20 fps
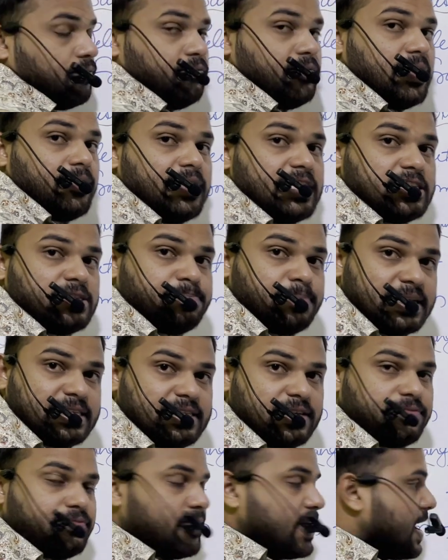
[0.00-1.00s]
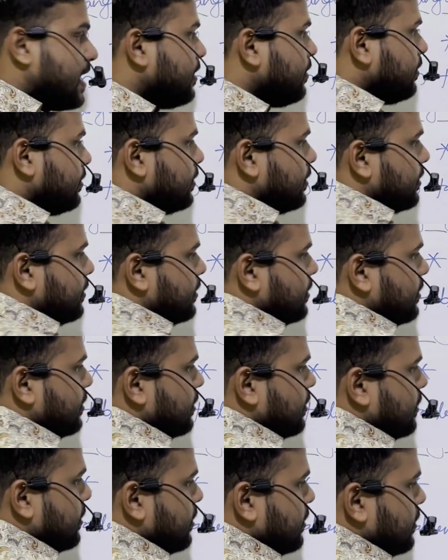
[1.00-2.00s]
we will specify
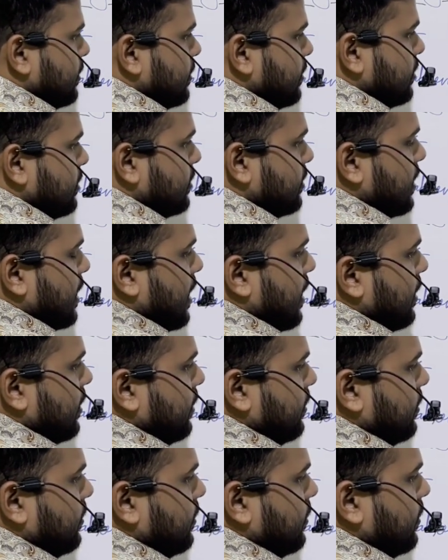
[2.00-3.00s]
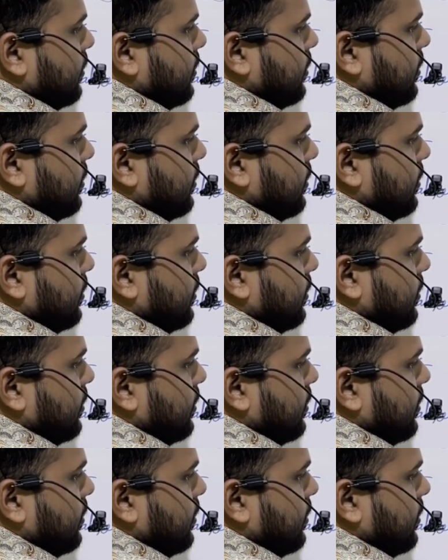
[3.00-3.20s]
star